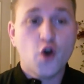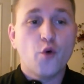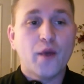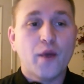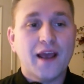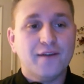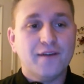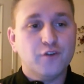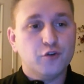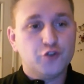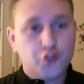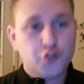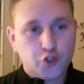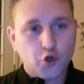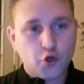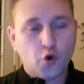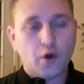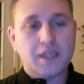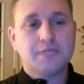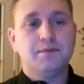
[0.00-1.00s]
We have no
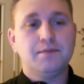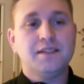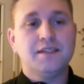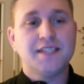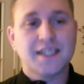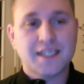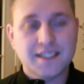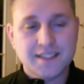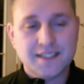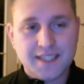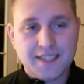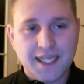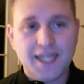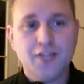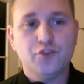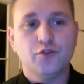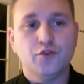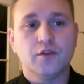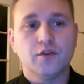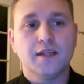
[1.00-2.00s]
choice but to
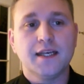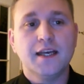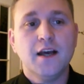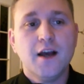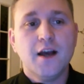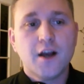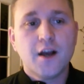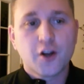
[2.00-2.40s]
continually